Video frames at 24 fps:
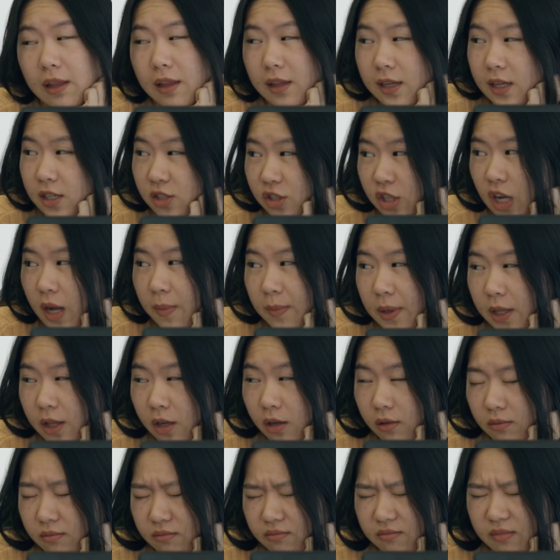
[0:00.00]
Lily and Tommy,
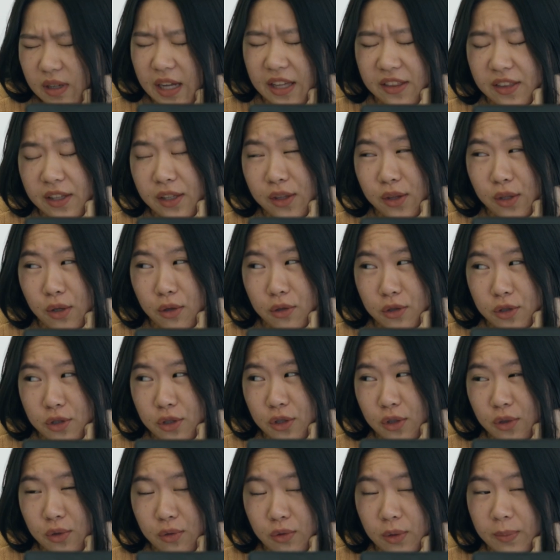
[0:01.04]
though? I think those
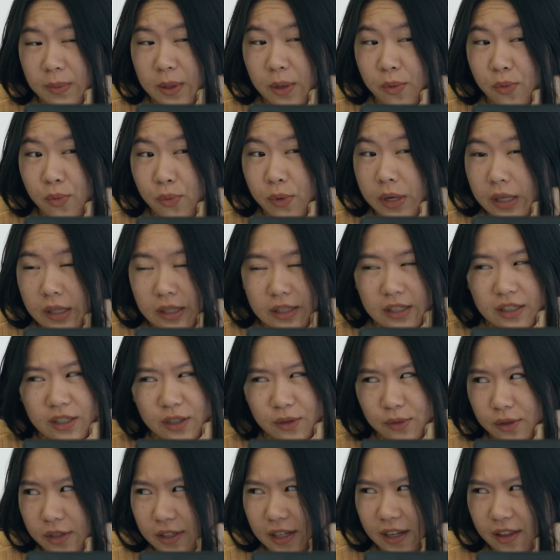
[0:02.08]
two would be really
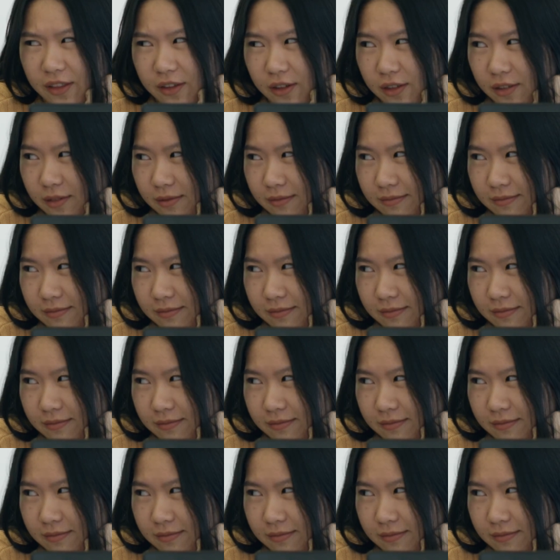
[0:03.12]
cute together.